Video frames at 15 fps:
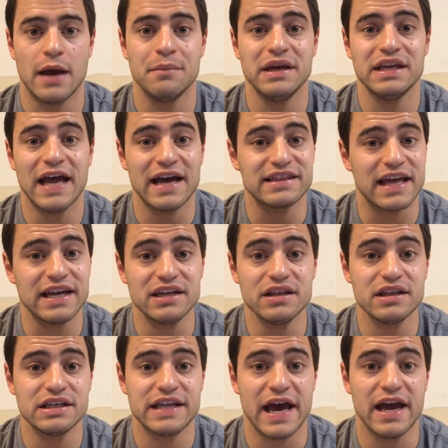I mean, at the end of
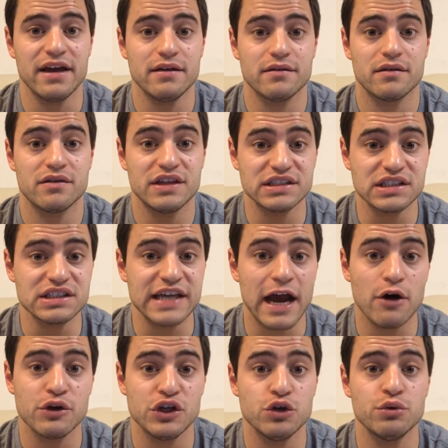the day, this is
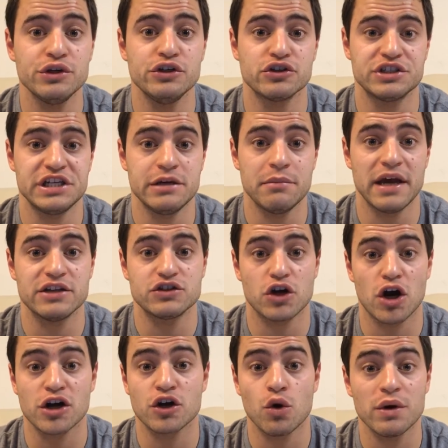how you and your teammates
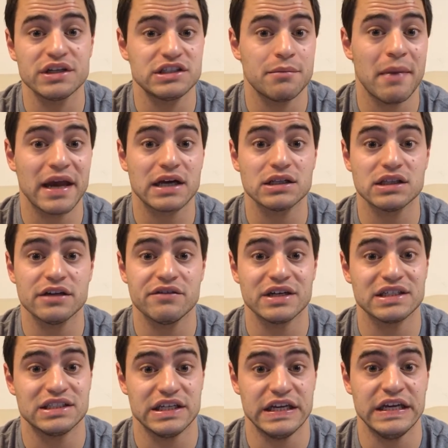are going to make a
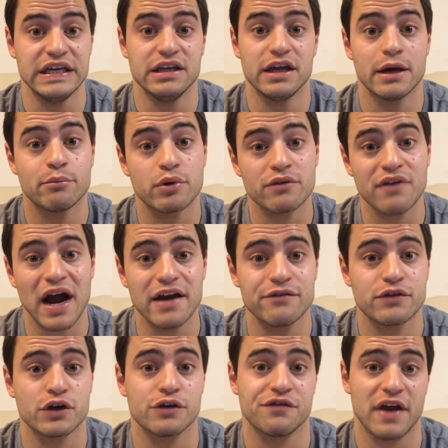living to eat and provide
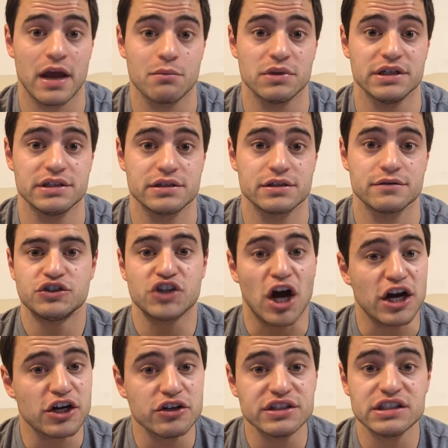for your families.
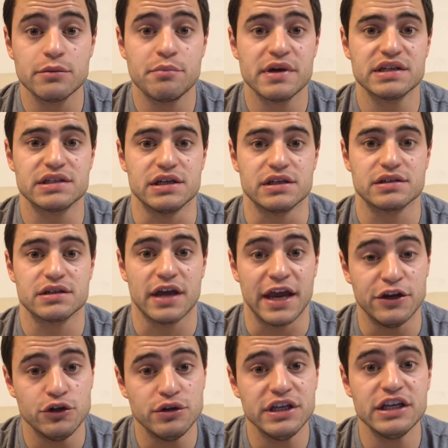Soccer is a business,
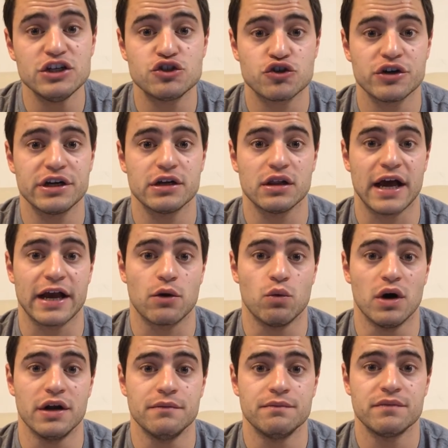and you need to treat it like
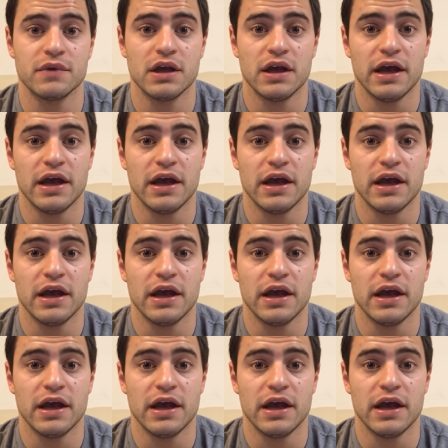one.